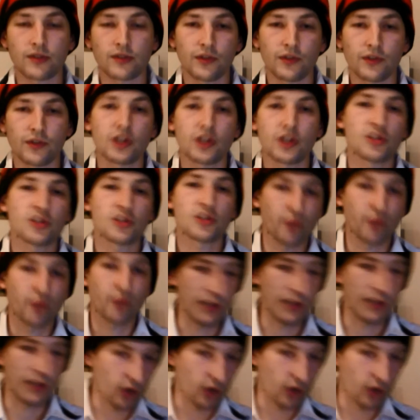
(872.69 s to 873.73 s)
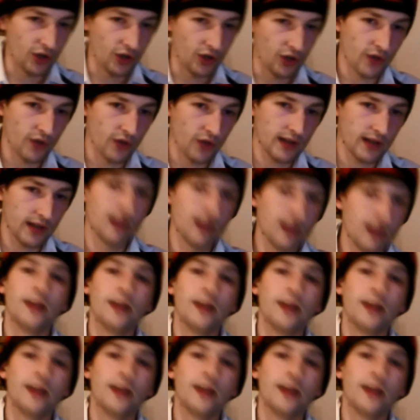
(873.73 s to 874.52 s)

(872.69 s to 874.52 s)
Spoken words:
So if you're going to just bring a world over,